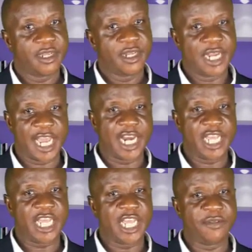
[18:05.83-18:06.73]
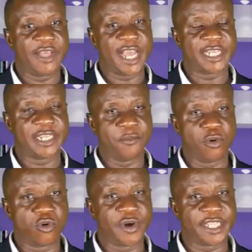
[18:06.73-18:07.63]
Then, if there is a
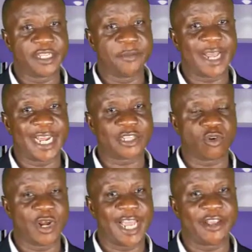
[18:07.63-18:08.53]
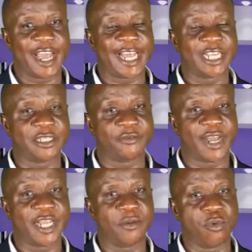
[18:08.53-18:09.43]
book written by that scholar, you
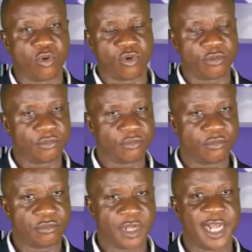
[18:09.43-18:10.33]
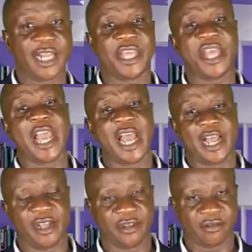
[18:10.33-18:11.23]
identify the book and the
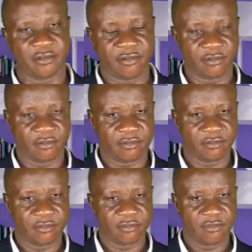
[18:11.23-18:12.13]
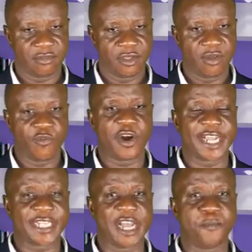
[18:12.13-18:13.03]
year. For
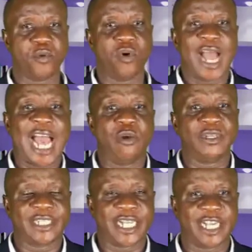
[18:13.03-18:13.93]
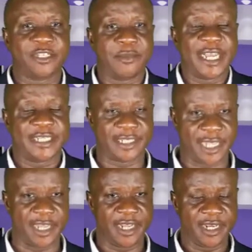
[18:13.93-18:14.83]
example, I will start by
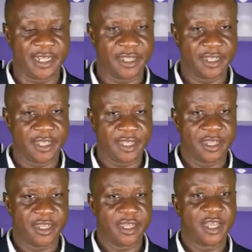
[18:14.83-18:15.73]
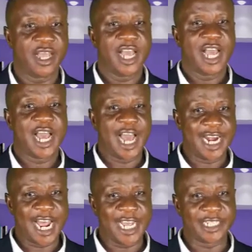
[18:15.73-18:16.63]
saying,
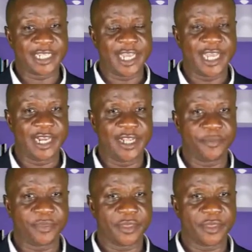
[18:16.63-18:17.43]
Anderson